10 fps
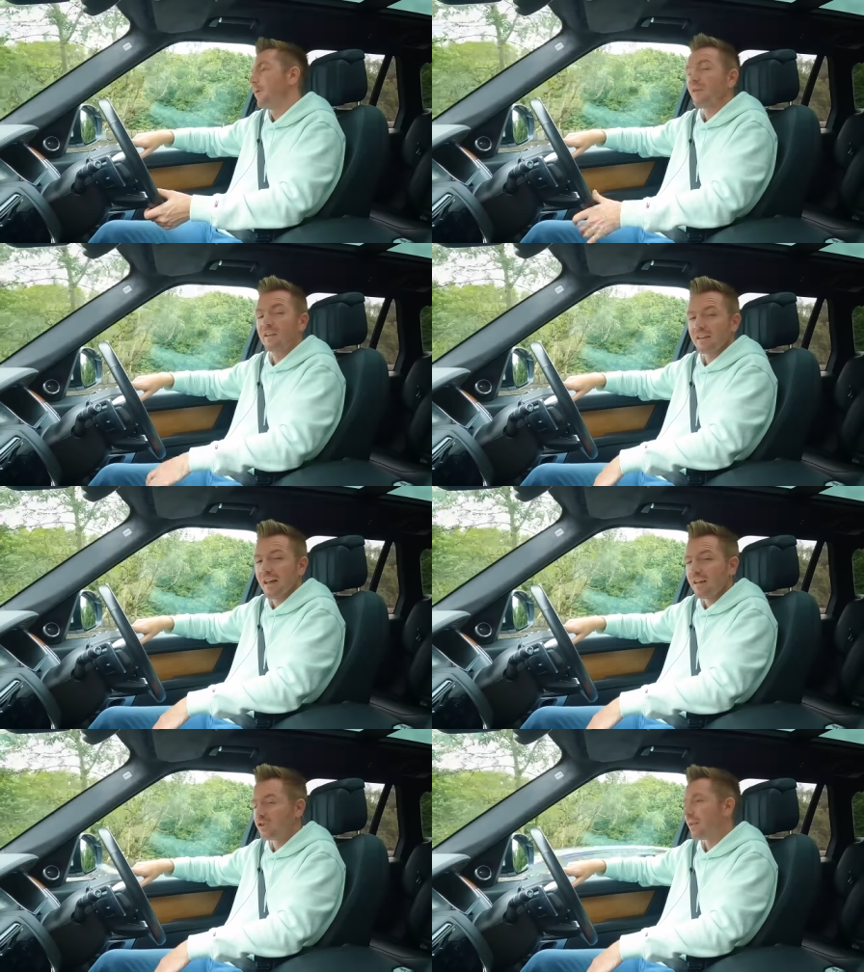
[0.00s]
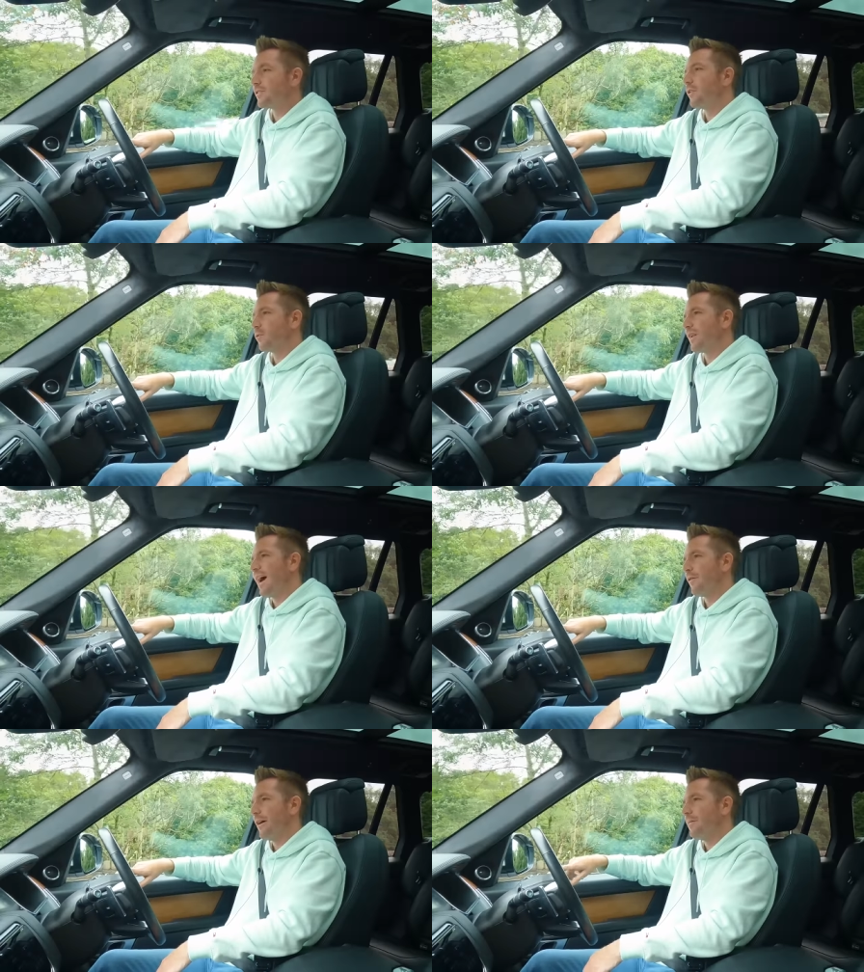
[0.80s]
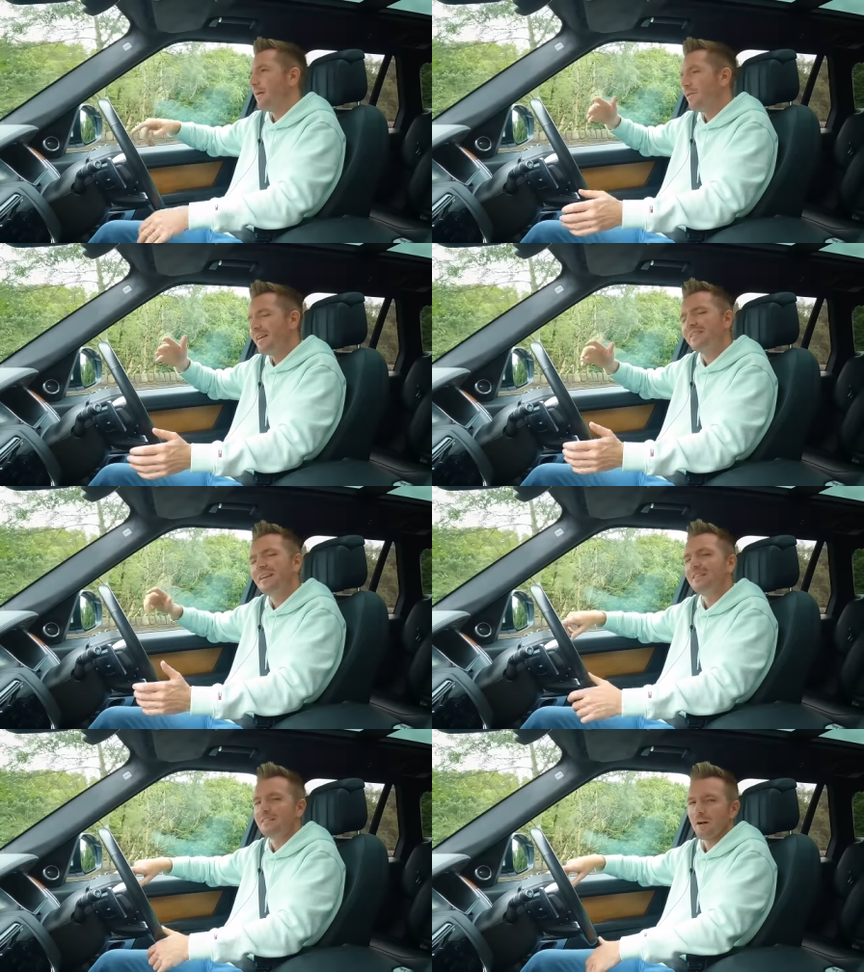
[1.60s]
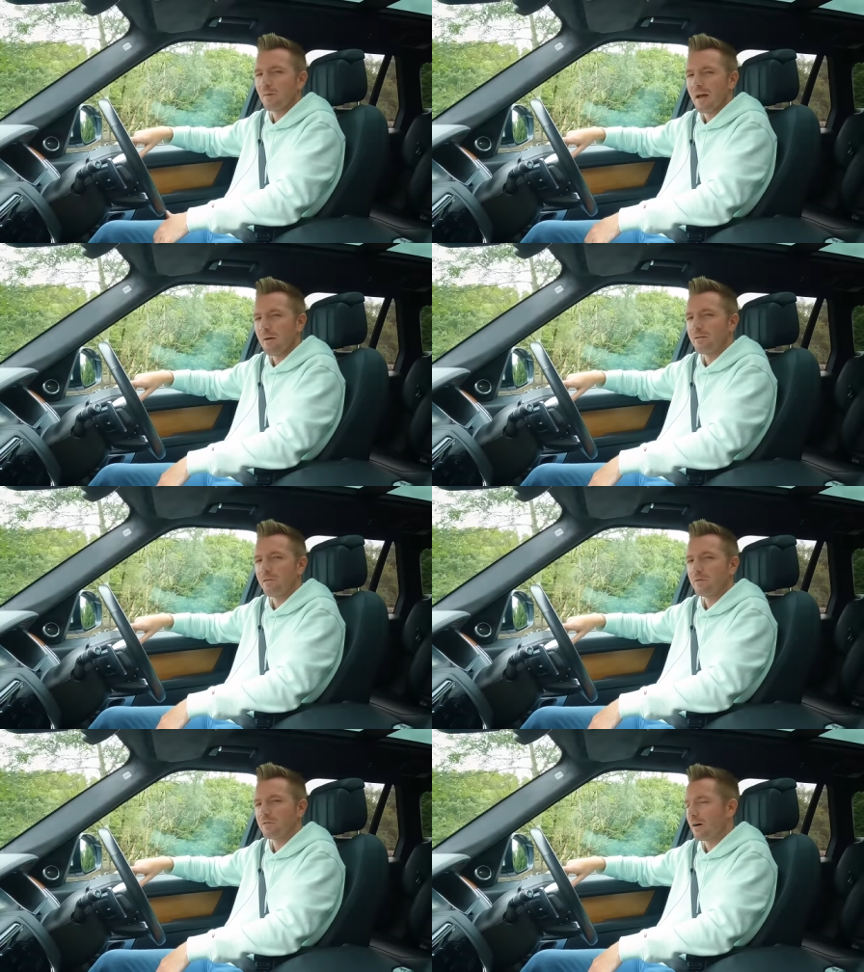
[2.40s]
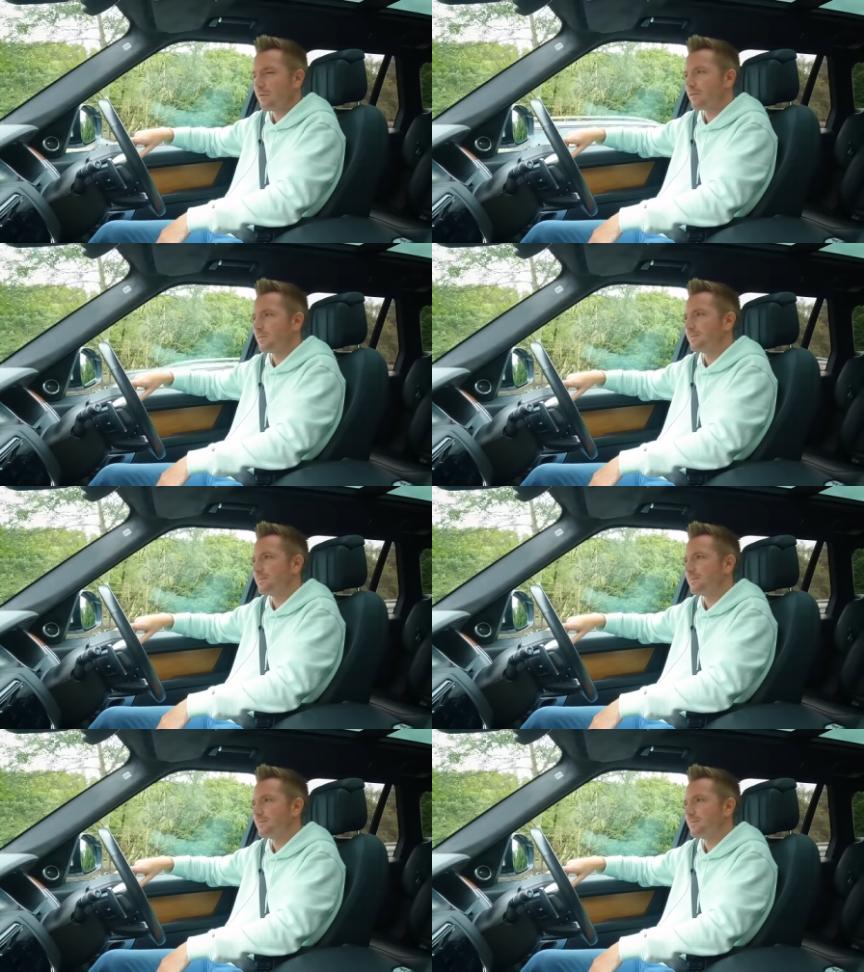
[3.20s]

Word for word: But on this occasion, as luck would have it, this did sell without any photographs.